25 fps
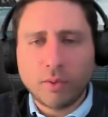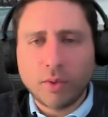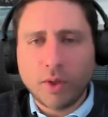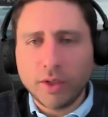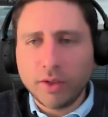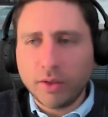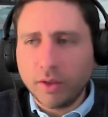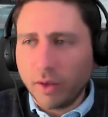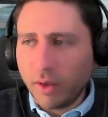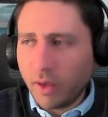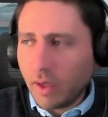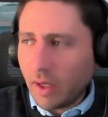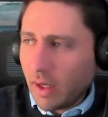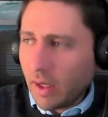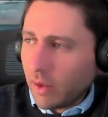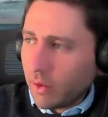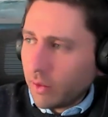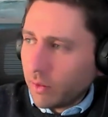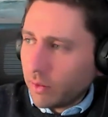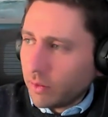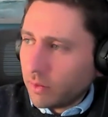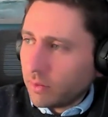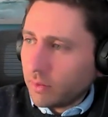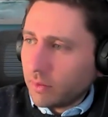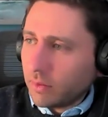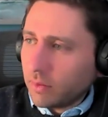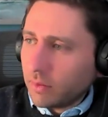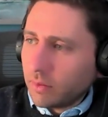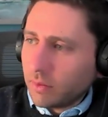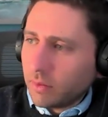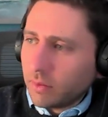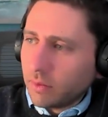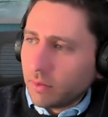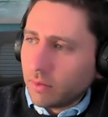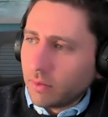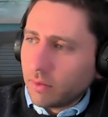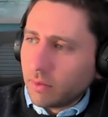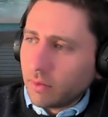wonder how
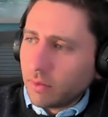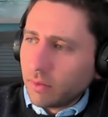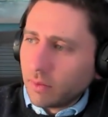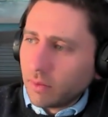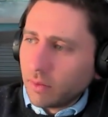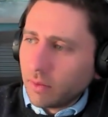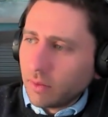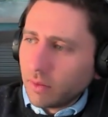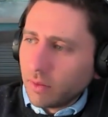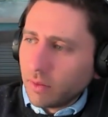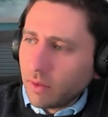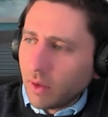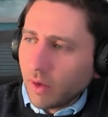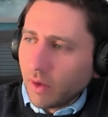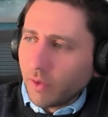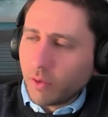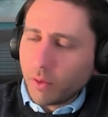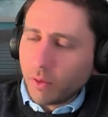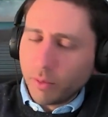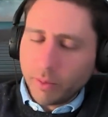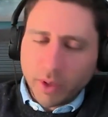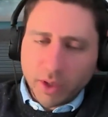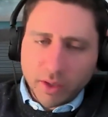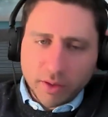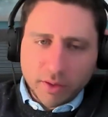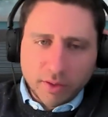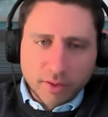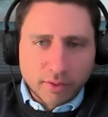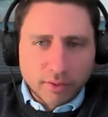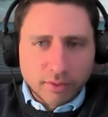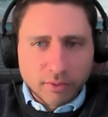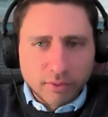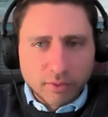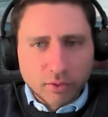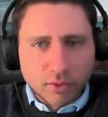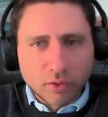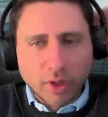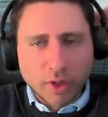governments